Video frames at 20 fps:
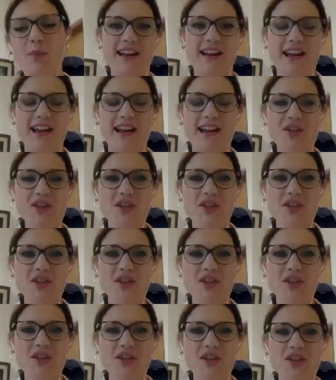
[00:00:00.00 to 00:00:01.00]

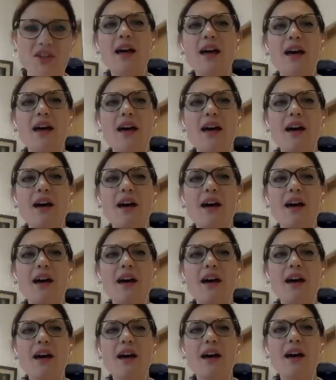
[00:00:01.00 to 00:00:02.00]
elections. Are
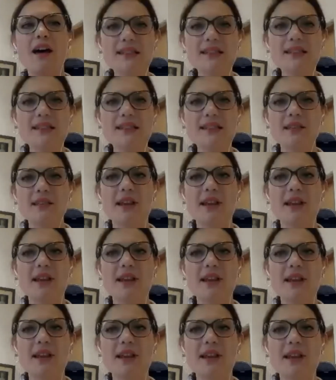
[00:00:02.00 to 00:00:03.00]
there any
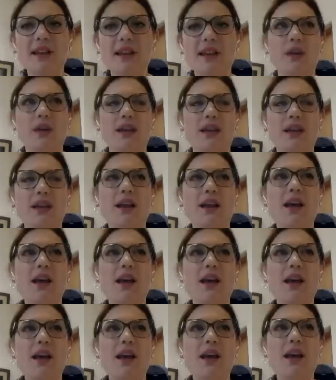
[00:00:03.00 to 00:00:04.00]
similarities between
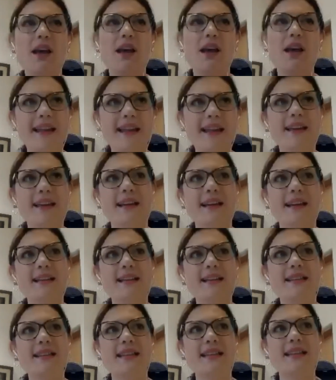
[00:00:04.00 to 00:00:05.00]
profiling,
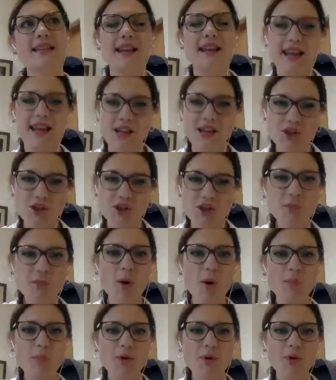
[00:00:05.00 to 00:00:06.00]
let's say, national
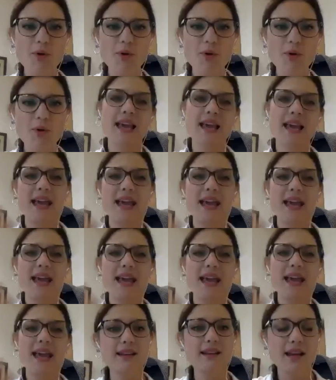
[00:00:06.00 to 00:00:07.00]
populists
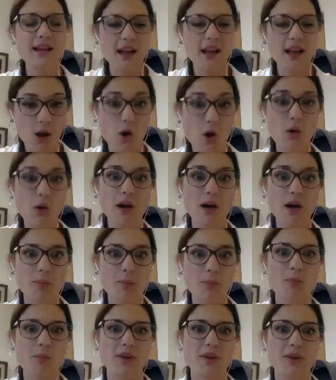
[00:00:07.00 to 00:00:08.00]
and local
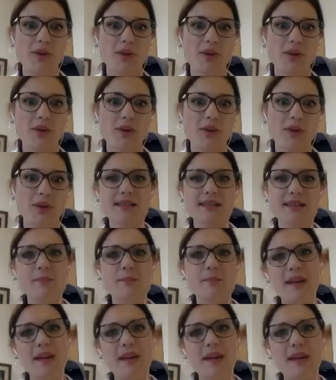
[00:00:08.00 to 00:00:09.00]
populists? And what does
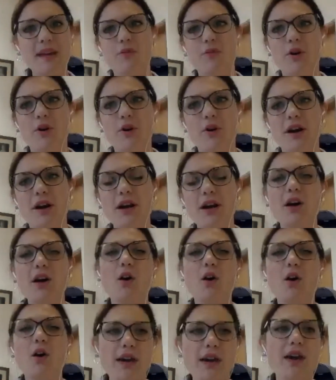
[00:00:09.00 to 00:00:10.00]
it mean for,
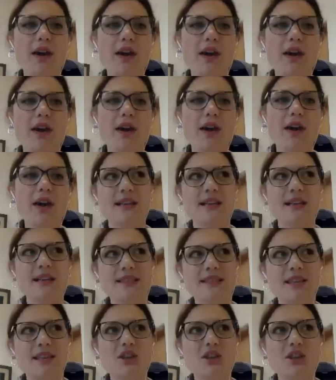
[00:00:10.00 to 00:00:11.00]
we
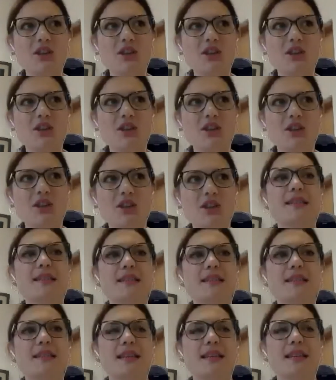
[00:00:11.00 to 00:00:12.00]
can see
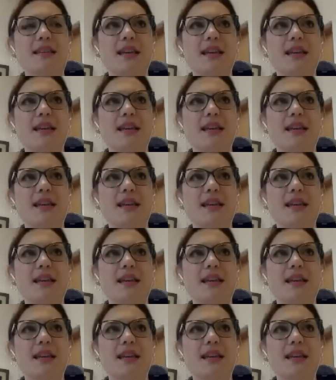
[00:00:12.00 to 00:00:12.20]
challenges